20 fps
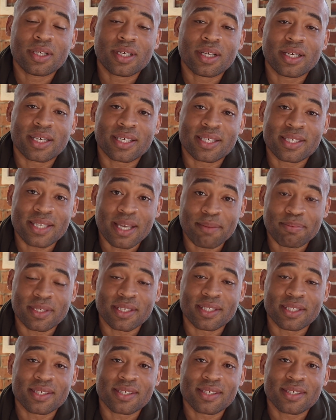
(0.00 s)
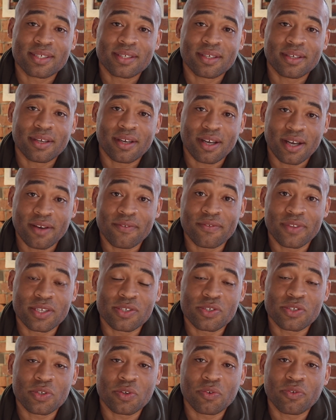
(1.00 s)
acceptance of
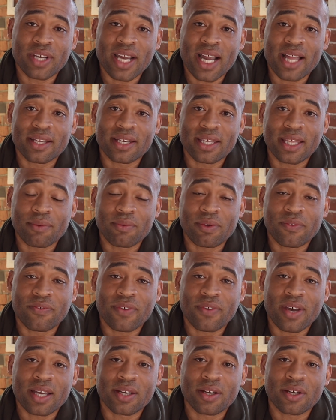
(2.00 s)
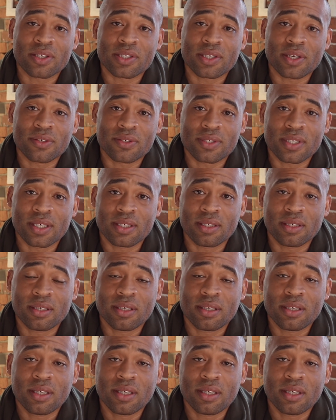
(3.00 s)
this new reality that we find ourselves in.